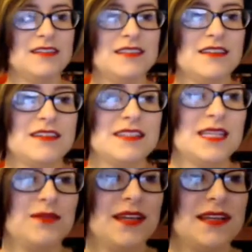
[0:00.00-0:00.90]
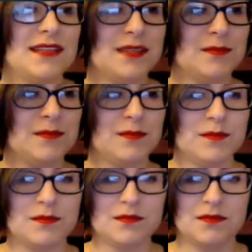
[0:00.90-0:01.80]
So you can see we're
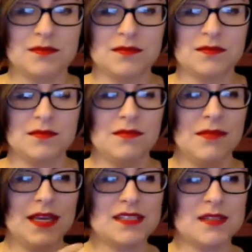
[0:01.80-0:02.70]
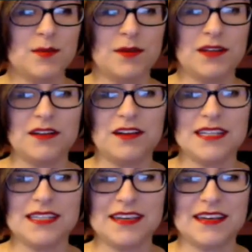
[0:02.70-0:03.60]
making some
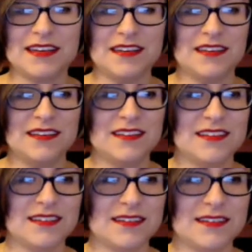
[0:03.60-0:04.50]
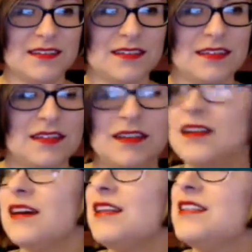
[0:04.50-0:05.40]
progress here.
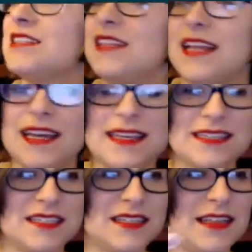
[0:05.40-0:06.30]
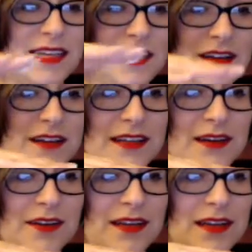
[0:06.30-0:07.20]
God, this light is just glaring on that
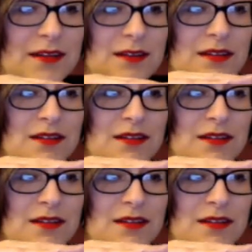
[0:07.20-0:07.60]
right now.